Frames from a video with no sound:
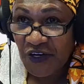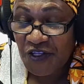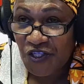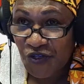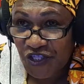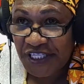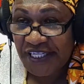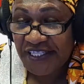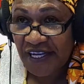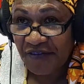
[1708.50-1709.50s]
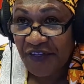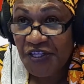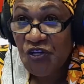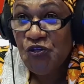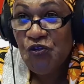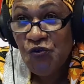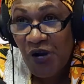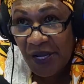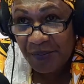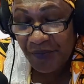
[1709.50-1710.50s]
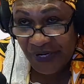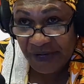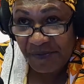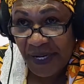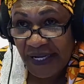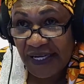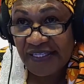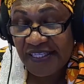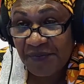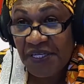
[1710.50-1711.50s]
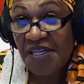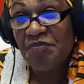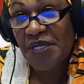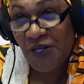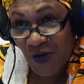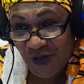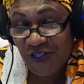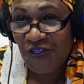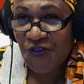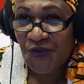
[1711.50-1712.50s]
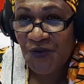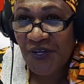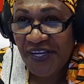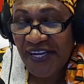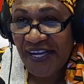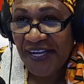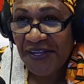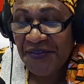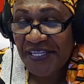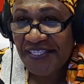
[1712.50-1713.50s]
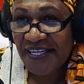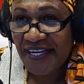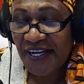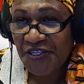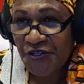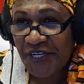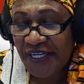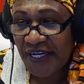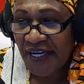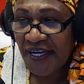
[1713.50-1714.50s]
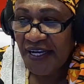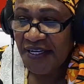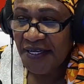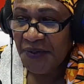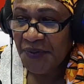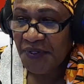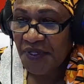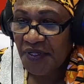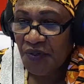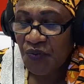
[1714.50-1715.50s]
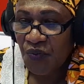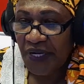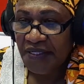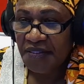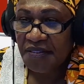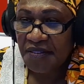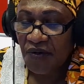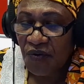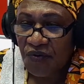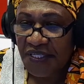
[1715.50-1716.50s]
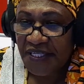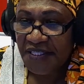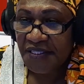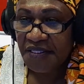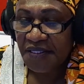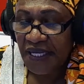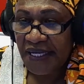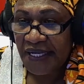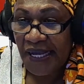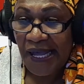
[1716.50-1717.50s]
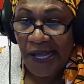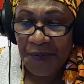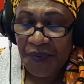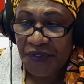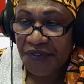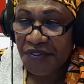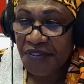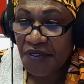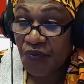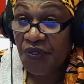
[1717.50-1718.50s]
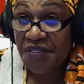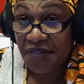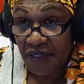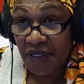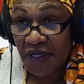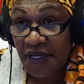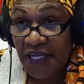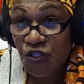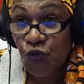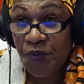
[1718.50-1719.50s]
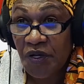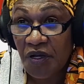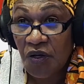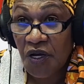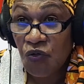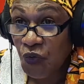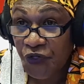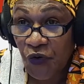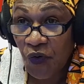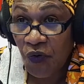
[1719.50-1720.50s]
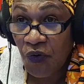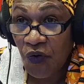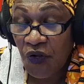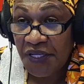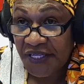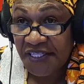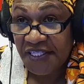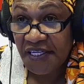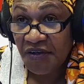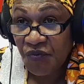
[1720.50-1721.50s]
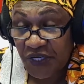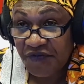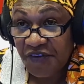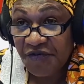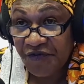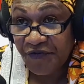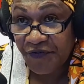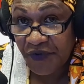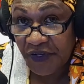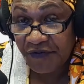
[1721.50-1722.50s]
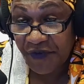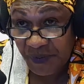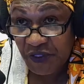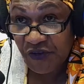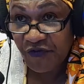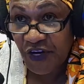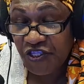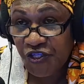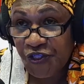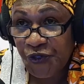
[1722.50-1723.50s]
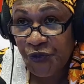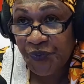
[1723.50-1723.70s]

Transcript: of the constitution itself, that you are bringing back something that belongs to this country. Now, when all these things happened with La Soupe à l'Oignon, that's one of the famous French